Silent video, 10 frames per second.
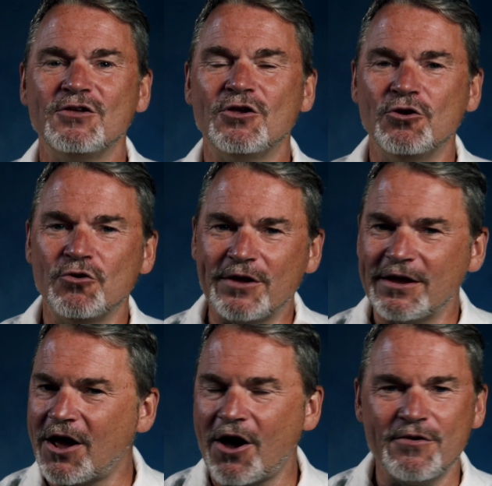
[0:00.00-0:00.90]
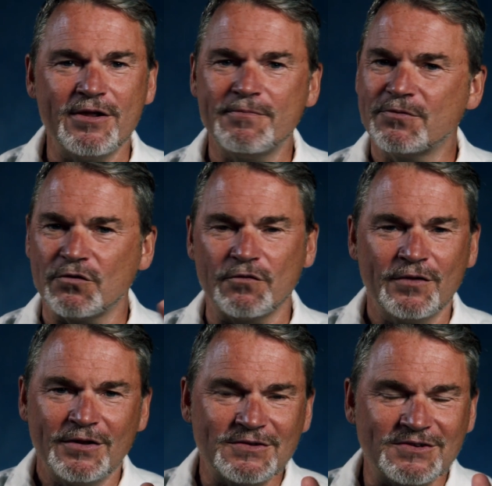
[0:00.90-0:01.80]
You're looking at only sort of
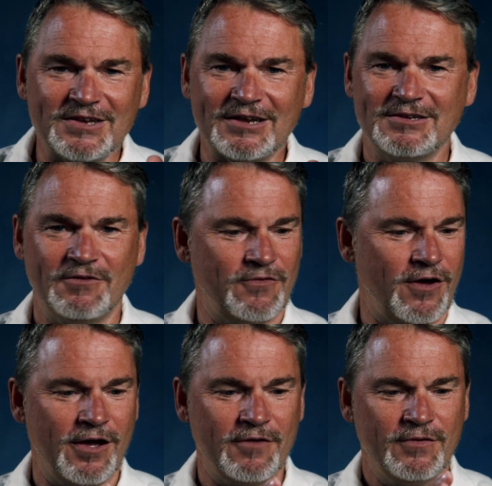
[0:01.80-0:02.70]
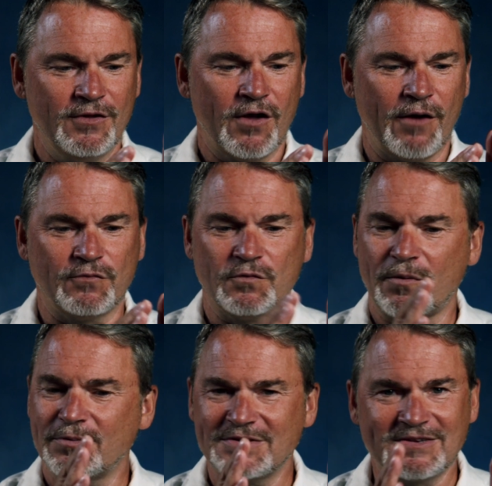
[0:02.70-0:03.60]
65 up to
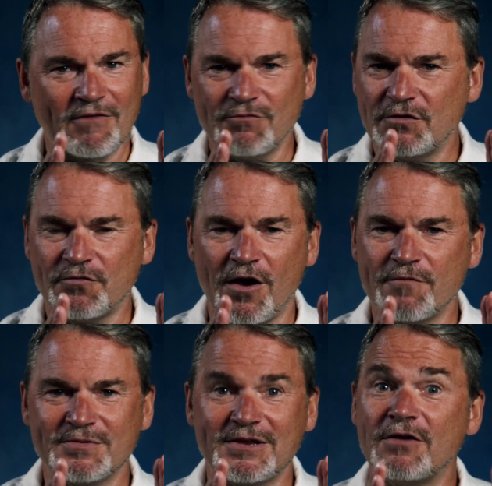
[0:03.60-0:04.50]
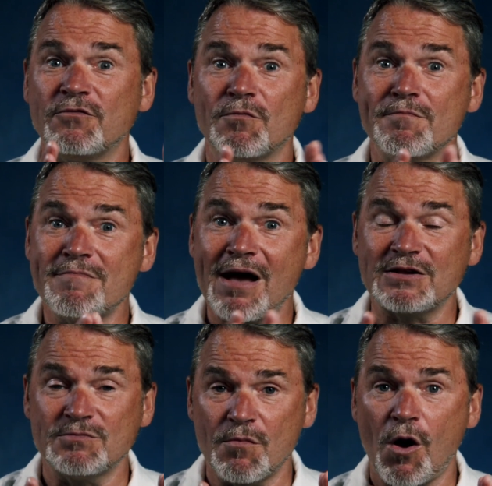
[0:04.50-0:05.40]
probably 75% of your
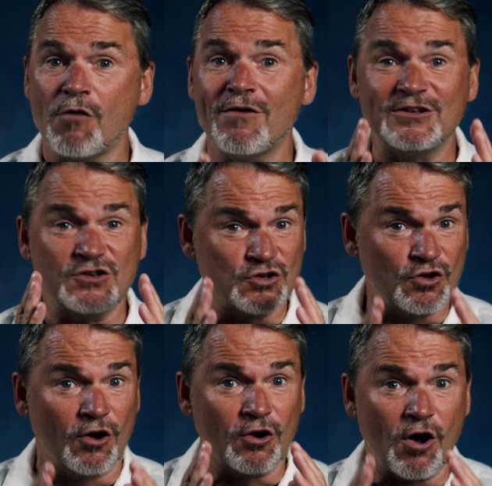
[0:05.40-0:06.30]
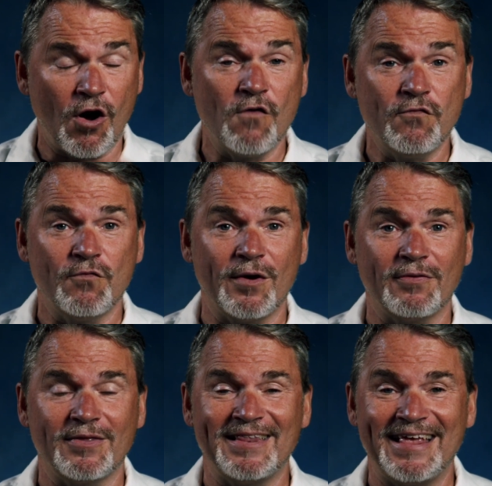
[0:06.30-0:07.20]
maximum heart rate to start off
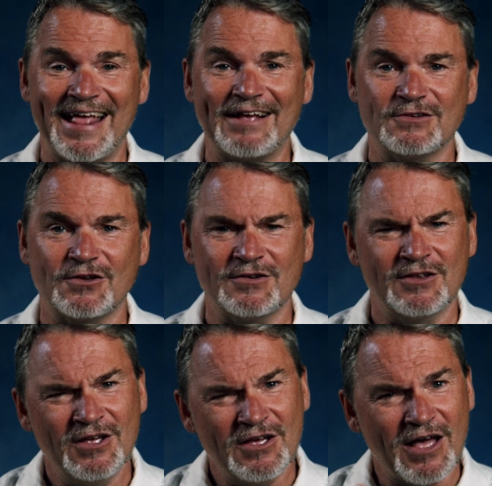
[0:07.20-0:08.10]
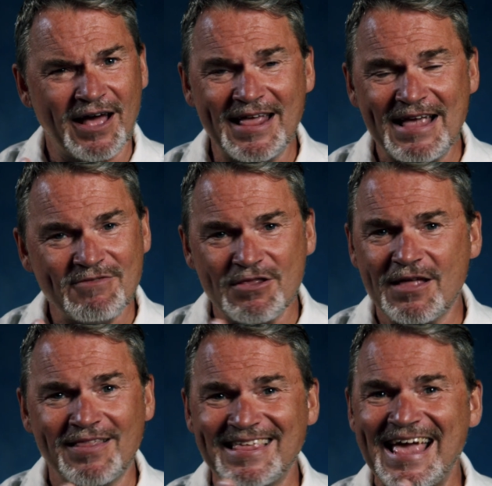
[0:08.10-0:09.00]
with in exercising. And even
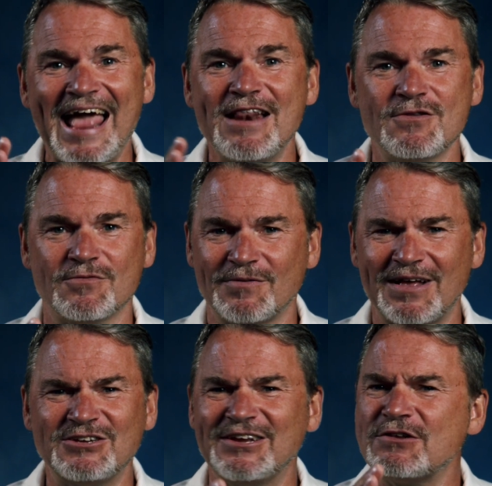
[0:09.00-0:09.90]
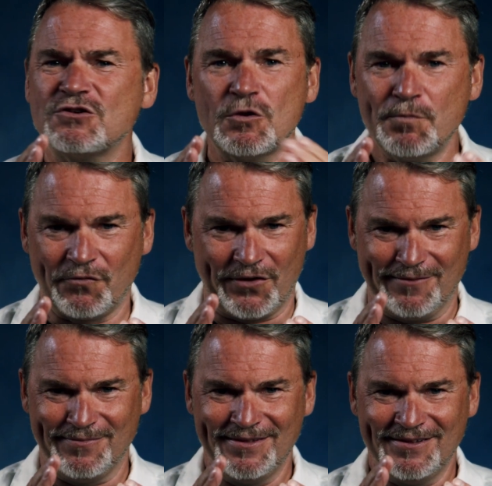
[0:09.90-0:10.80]
at the end, as you get super
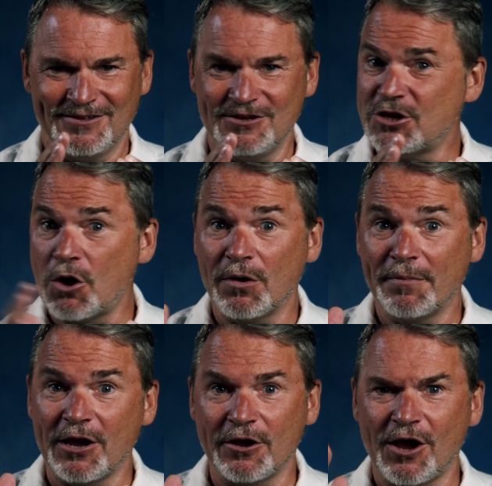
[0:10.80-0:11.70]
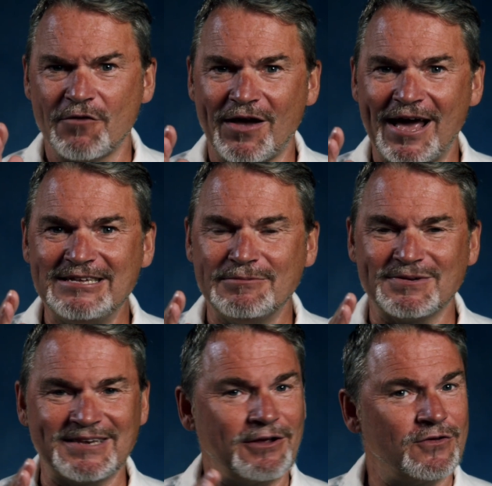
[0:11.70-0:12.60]
fit, you don't want to be going over
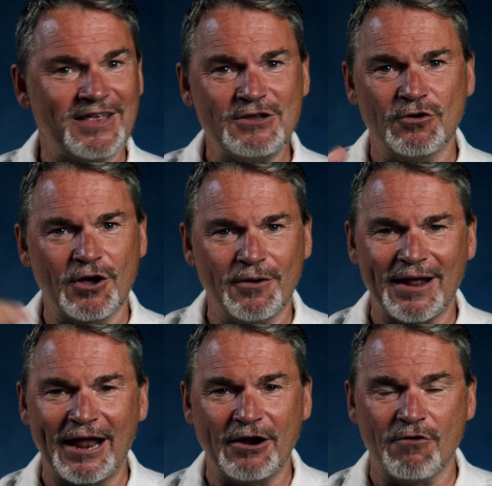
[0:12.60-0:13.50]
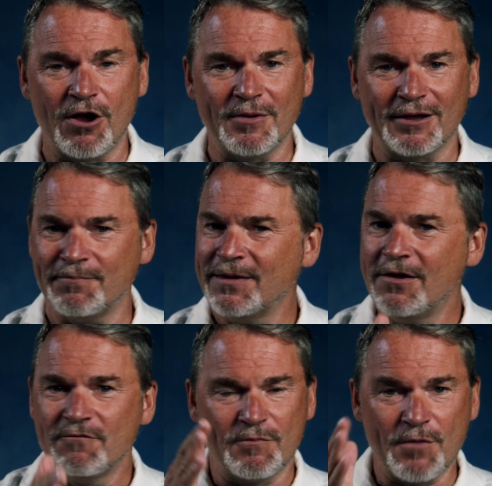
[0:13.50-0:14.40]
80%, because then you're going anaerobic. And
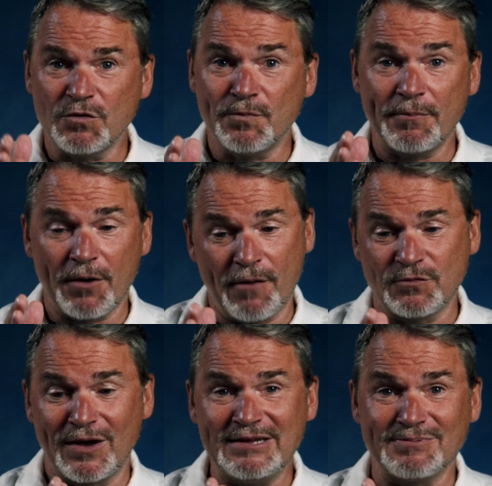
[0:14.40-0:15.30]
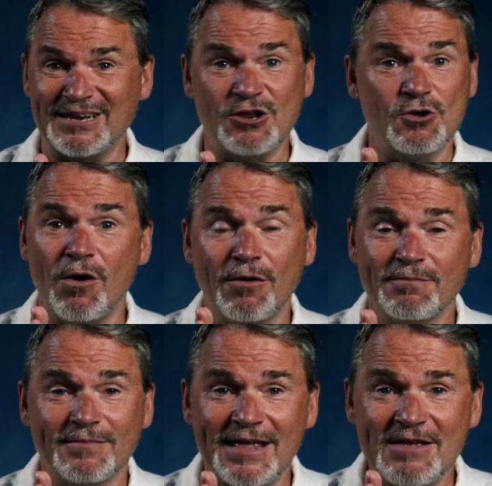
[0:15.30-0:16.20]
for most people, up to 80%, you aren't
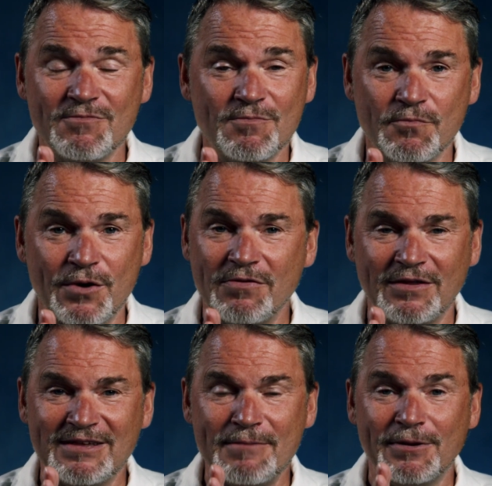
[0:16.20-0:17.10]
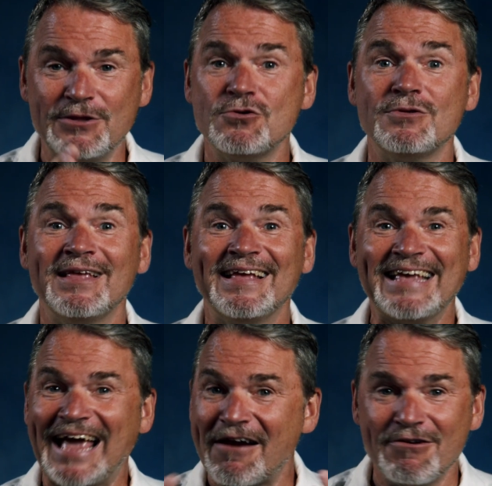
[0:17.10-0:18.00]
even breathing deeply. You can
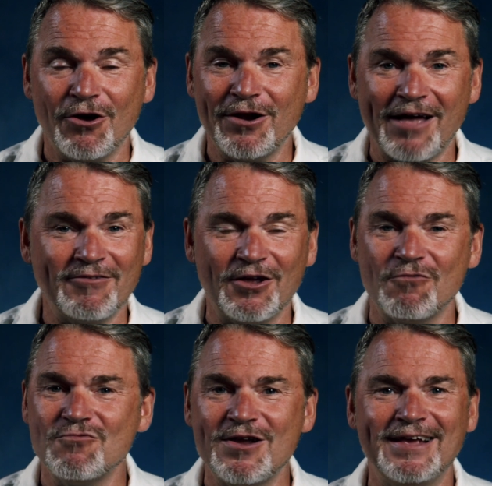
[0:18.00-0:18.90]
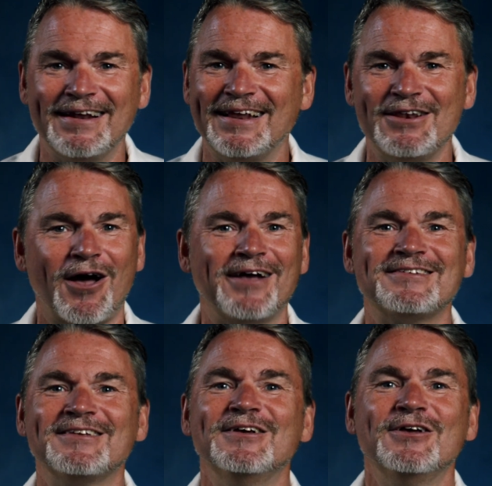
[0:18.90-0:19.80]
carry on having a really nice
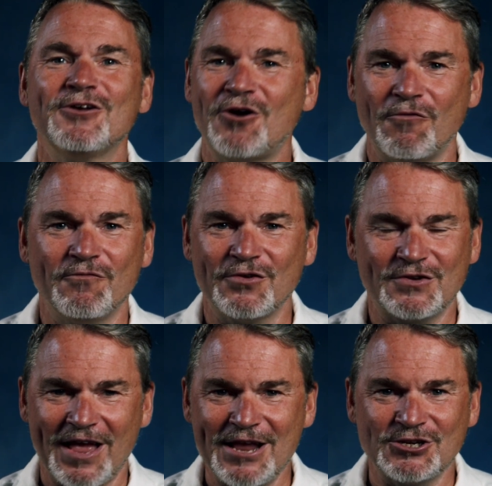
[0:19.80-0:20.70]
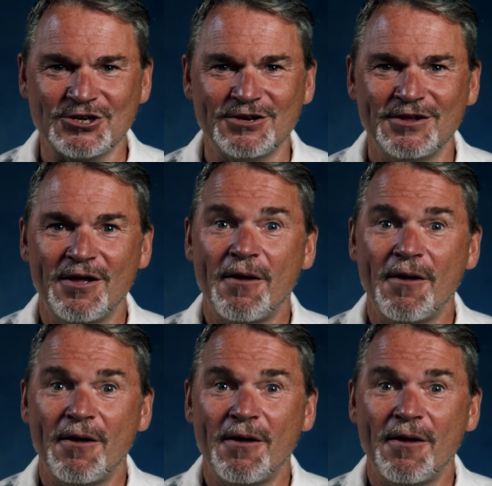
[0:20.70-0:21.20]
conversation.